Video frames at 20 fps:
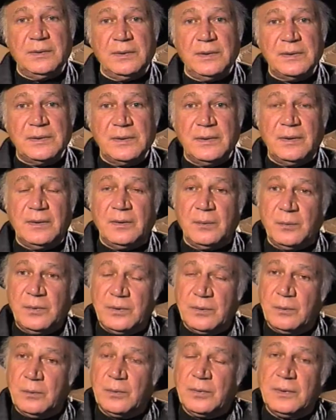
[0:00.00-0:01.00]
know they say it a
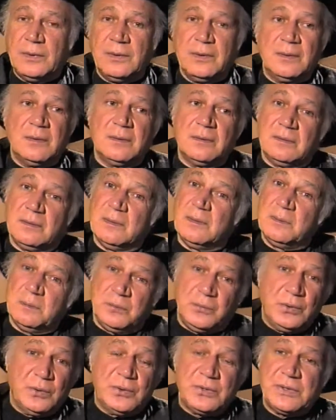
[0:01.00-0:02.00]
written word?
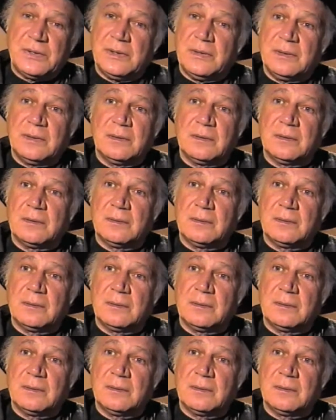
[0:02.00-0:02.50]
Bullshit.